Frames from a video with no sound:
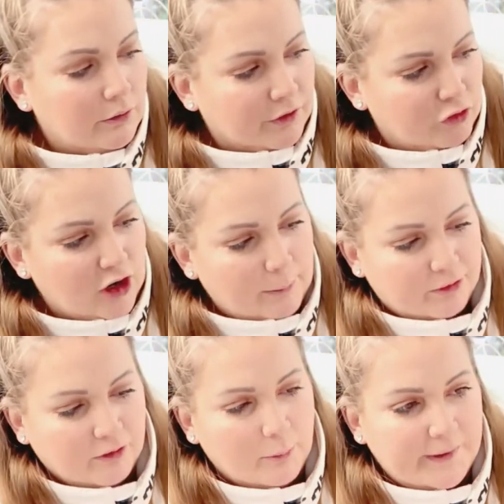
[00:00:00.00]
other
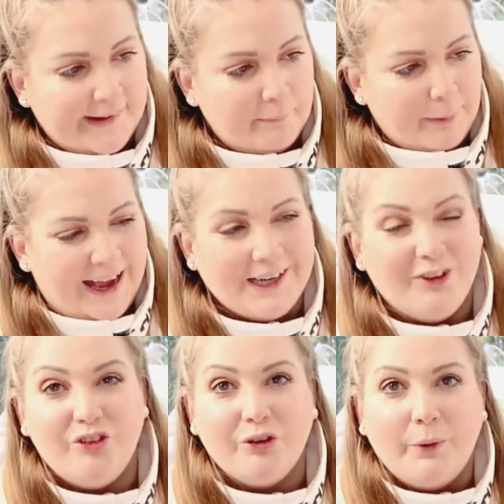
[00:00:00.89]
shops, they're always in
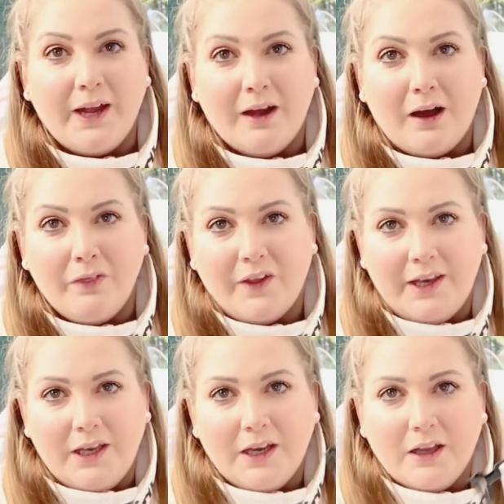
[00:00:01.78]
packaged away, aren't they?
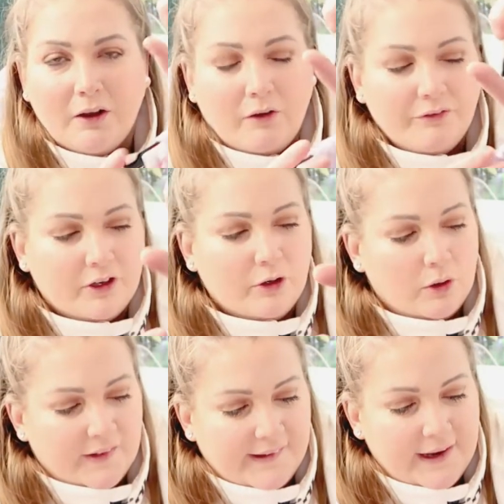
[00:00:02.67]
And you can often
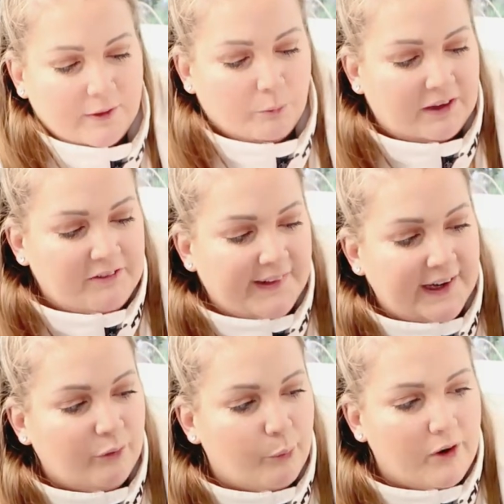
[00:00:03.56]
not see them, whereas
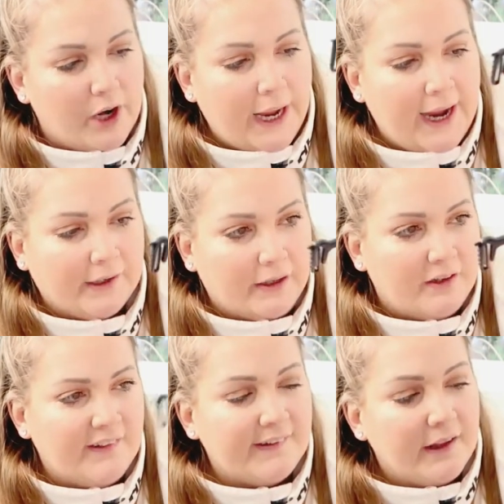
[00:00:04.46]
these were on
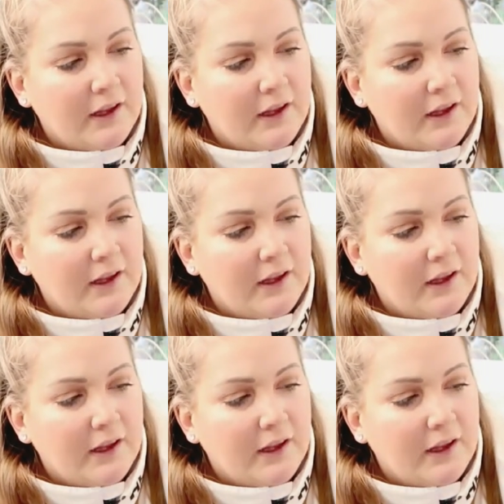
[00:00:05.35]
hangers.